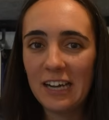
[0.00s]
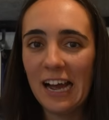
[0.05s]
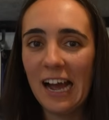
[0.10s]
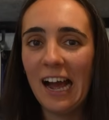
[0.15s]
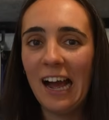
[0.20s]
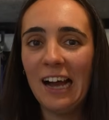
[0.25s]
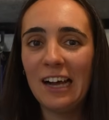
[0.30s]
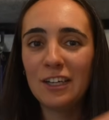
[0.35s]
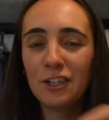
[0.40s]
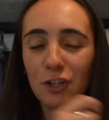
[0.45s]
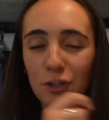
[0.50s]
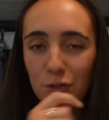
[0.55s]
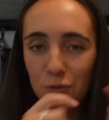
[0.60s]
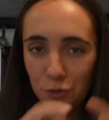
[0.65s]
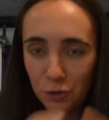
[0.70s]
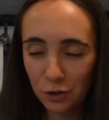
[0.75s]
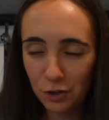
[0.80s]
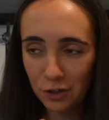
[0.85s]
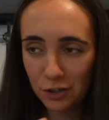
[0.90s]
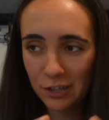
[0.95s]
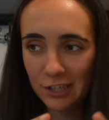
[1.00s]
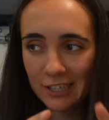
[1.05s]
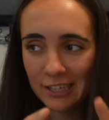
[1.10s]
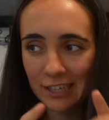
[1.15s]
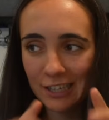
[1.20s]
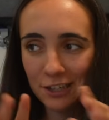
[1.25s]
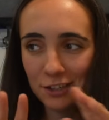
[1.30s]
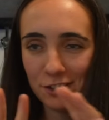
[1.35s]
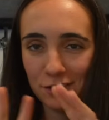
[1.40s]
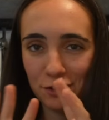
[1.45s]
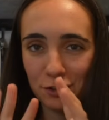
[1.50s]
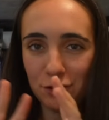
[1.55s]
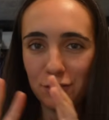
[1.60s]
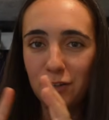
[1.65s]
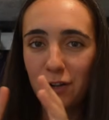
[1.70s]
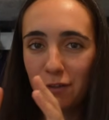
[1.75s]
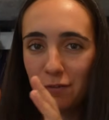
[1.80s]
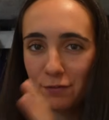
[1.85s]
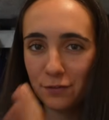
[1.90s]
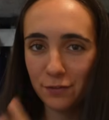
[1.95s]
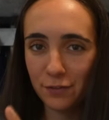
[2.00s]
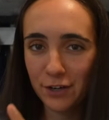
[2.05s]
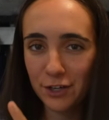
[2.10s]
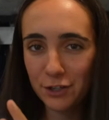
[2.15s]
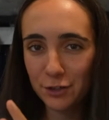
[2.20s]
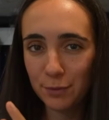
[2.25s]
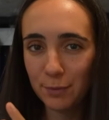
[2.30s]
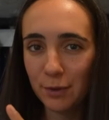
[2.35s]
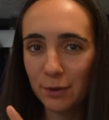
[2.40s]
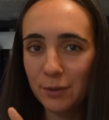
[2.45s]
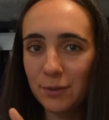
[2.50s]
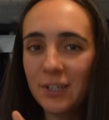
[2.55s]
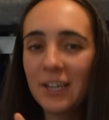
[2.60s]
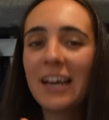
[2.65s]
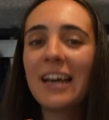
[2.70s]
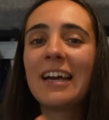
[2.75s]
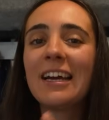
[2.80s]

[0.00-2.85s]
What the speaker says: and turn it into just fridge mode,